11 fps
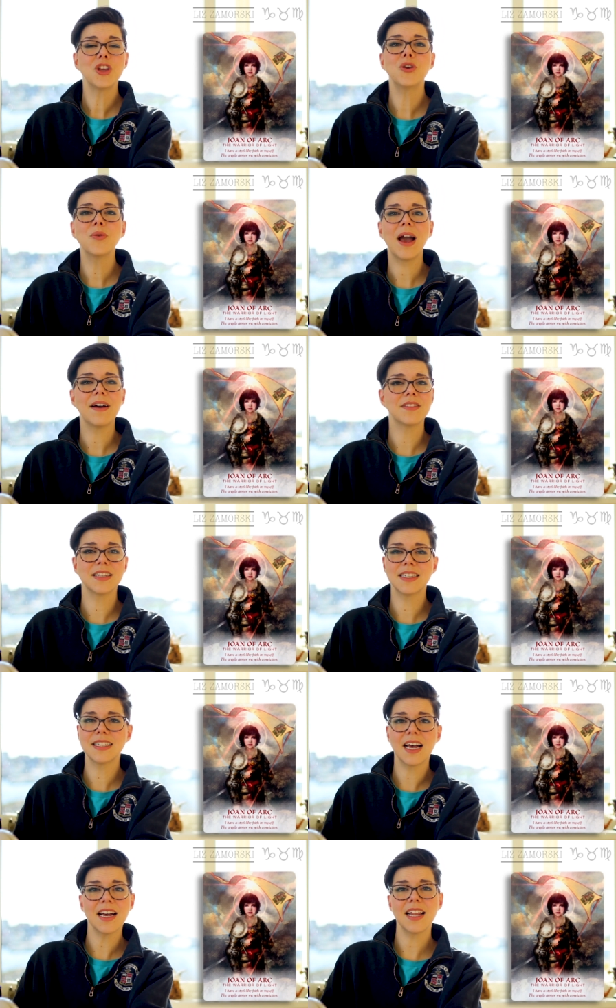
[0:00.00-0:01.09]
You have the
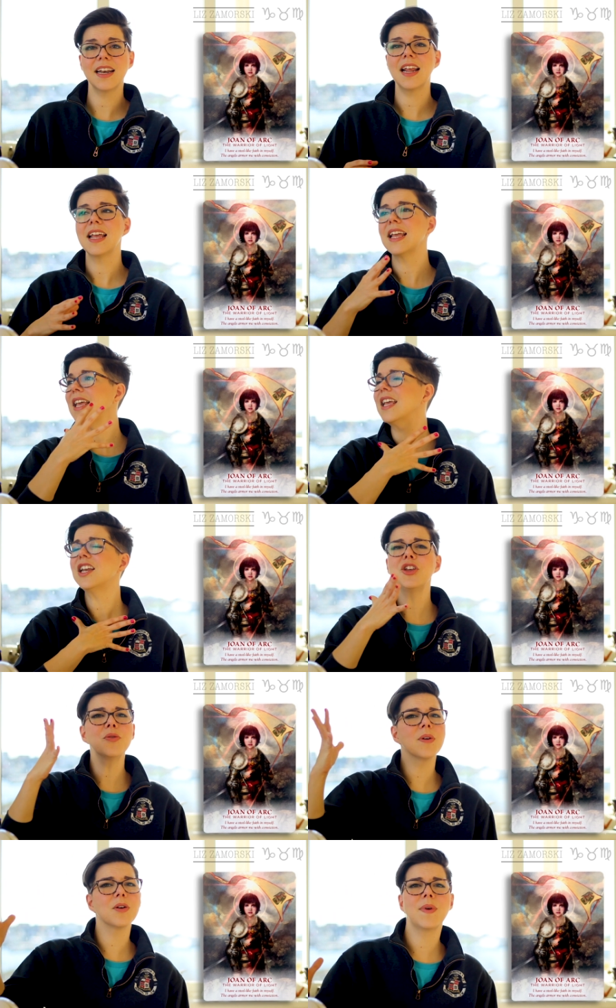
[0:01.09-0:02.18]
sun in
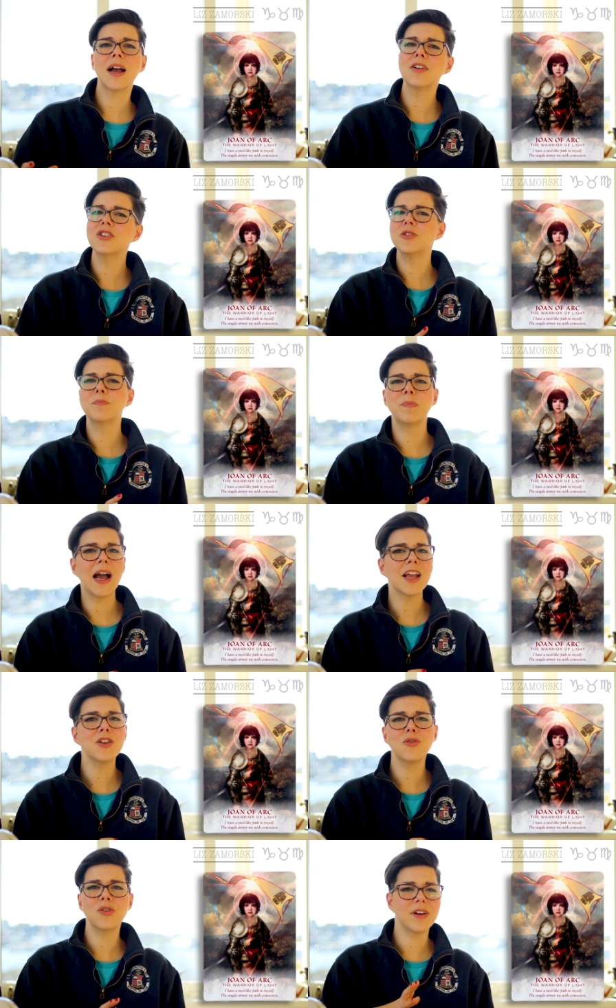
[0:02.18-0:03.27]
you, around you, by
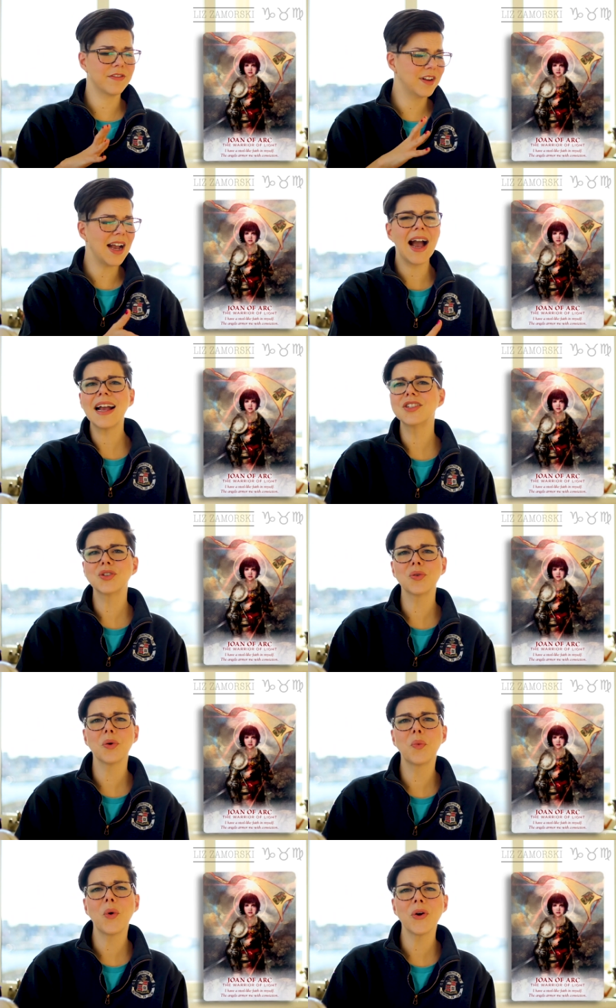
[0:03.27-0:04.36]
you. You have guides who
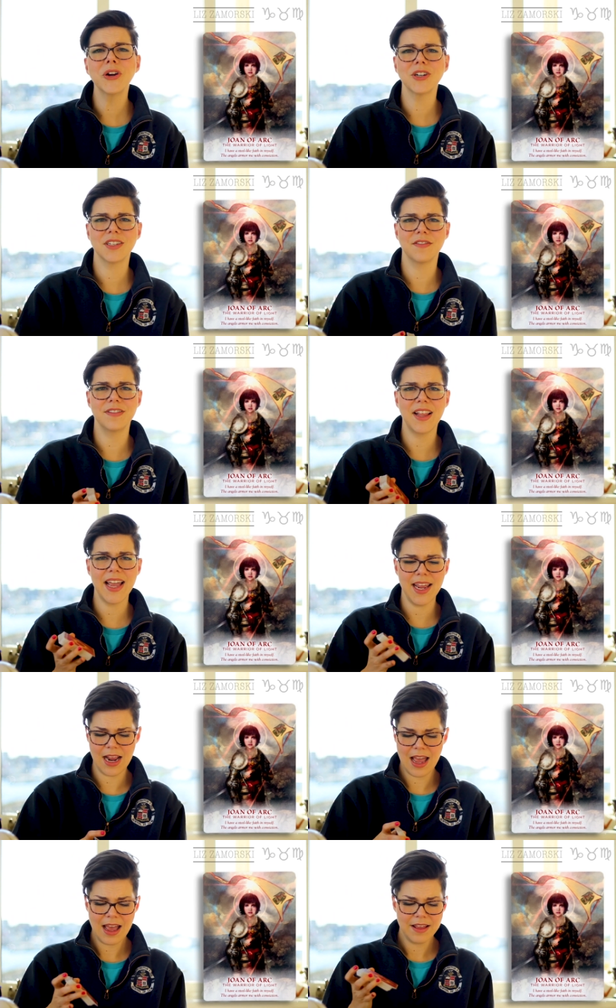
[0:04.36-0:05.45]
are warriors of
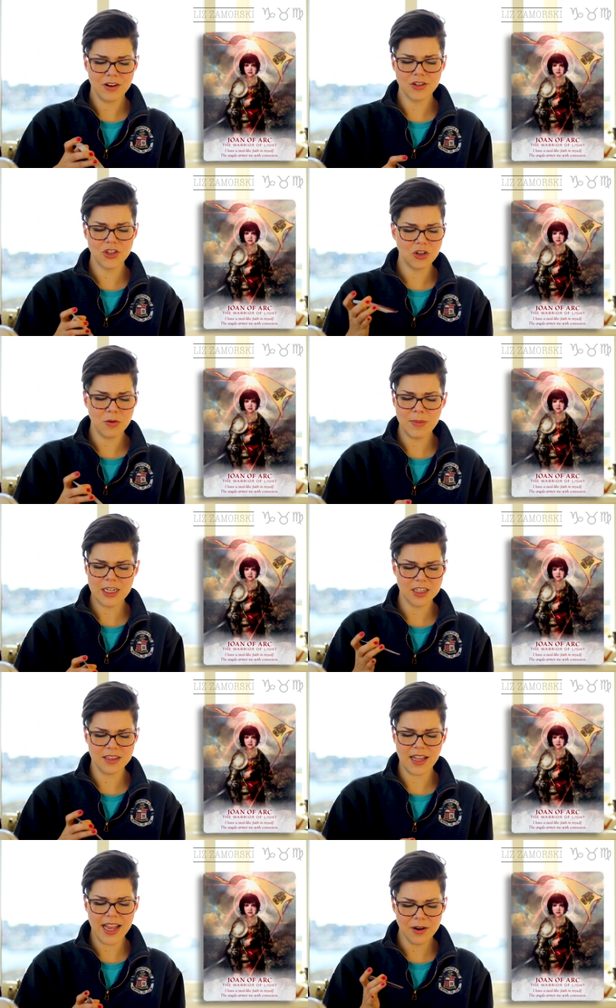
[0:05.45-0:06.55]
light. There's so much
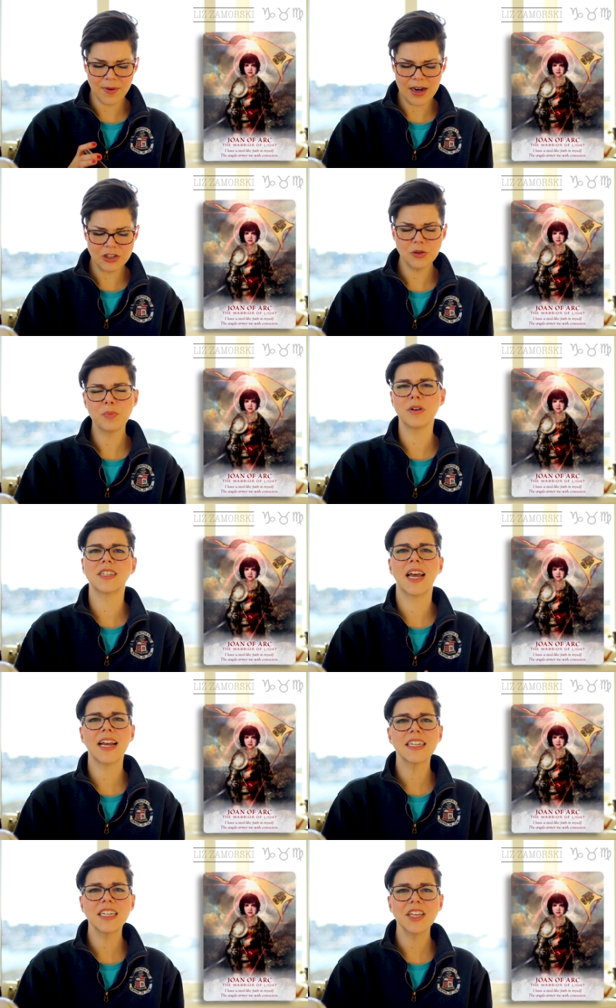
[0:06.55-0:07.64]
light around you,
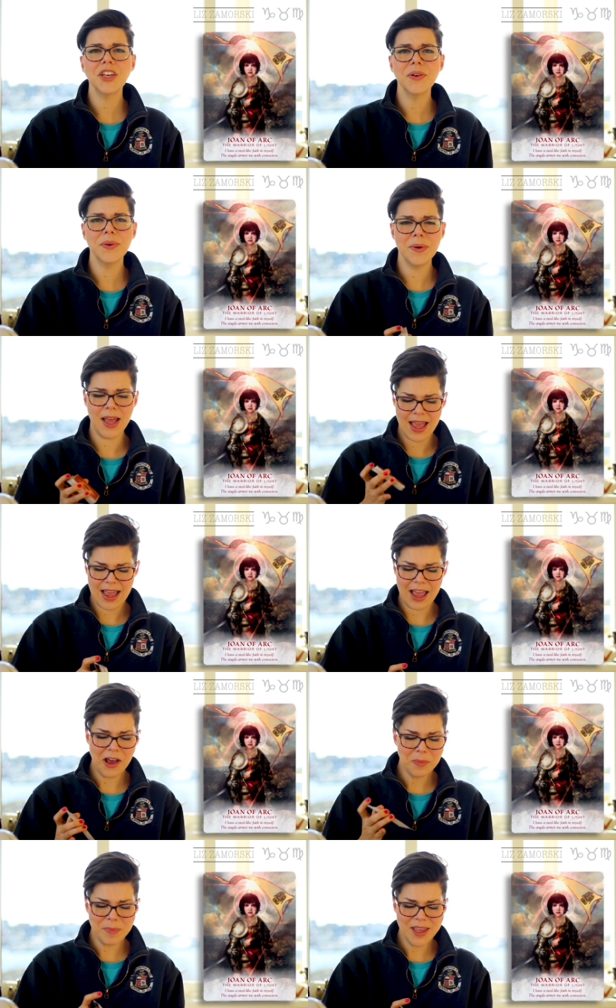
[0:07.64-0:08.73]
protecting you,
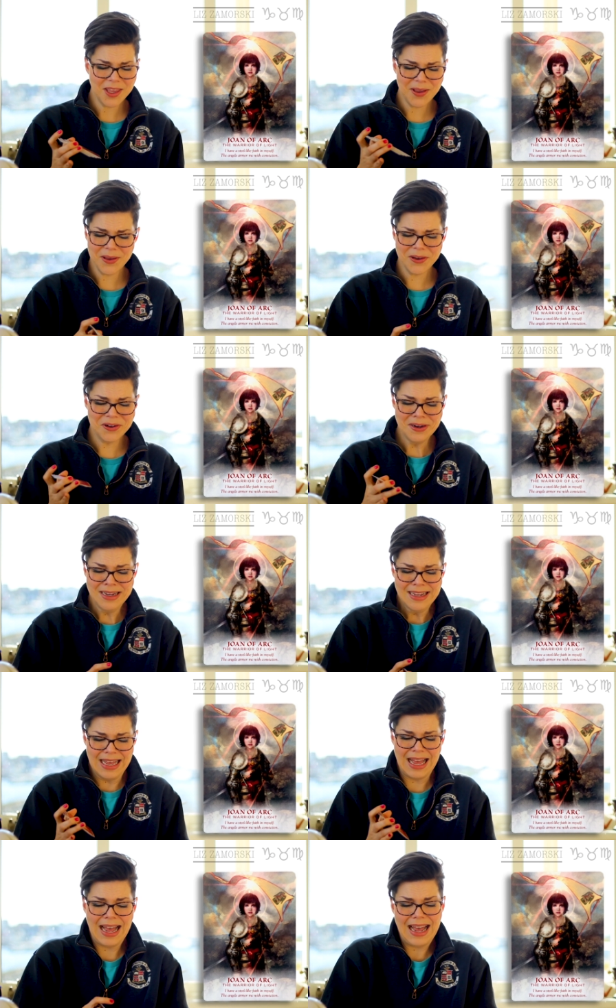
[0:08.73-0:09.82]
helping you.
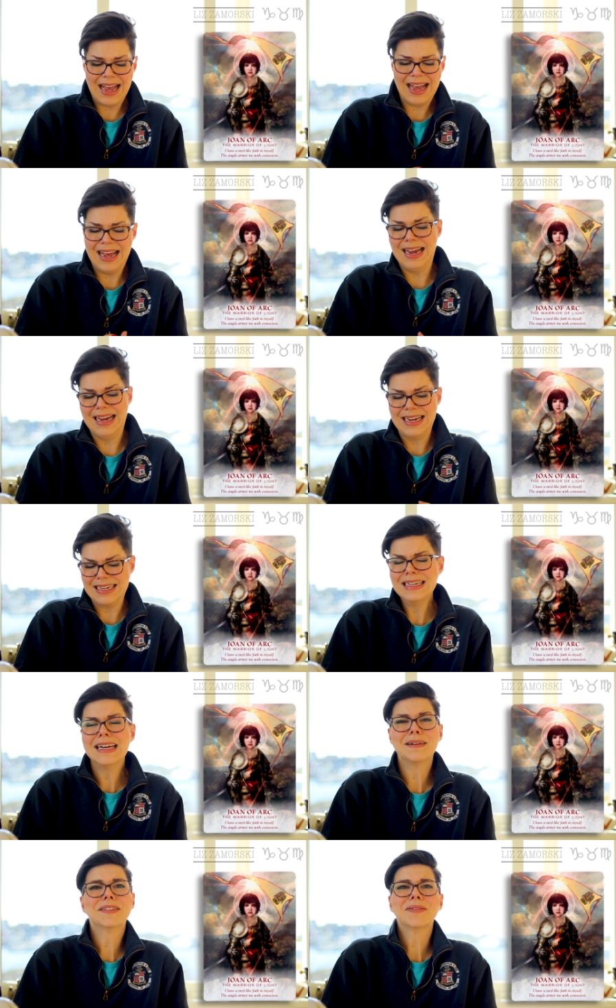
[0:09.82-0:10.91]
Oh,
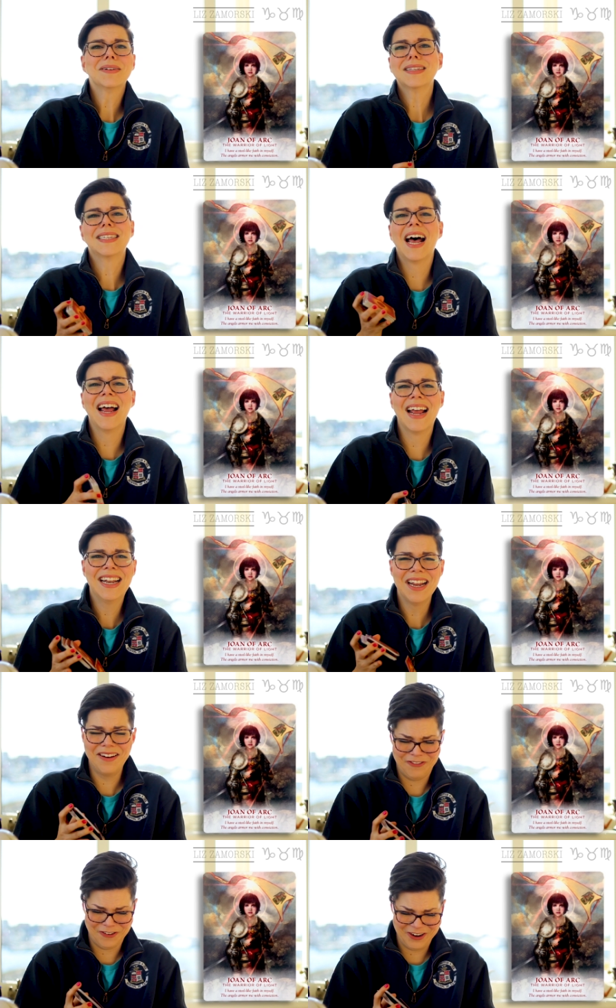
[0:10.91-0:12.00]
I'm so
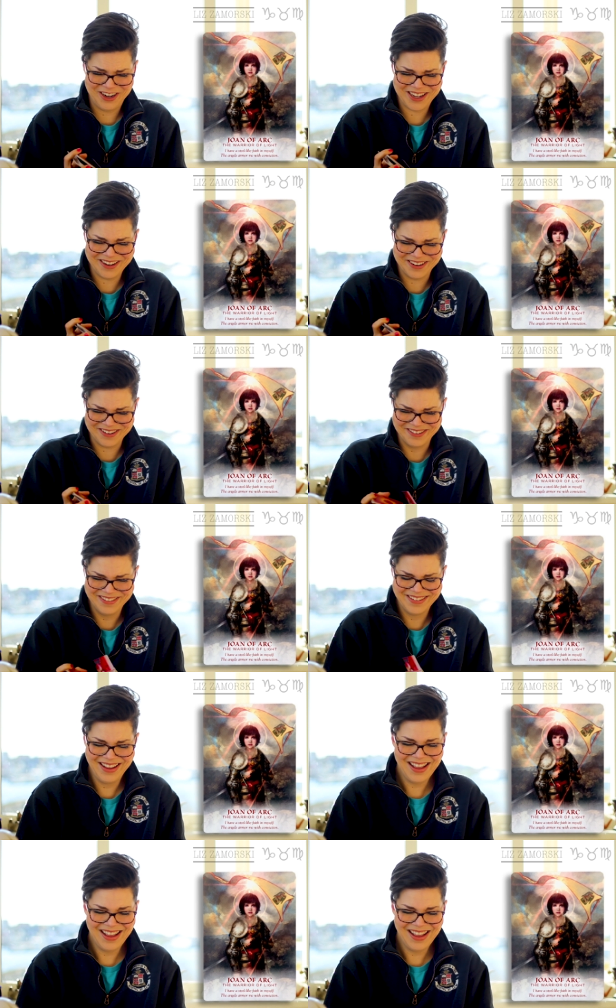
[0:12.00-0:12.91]
excited for you.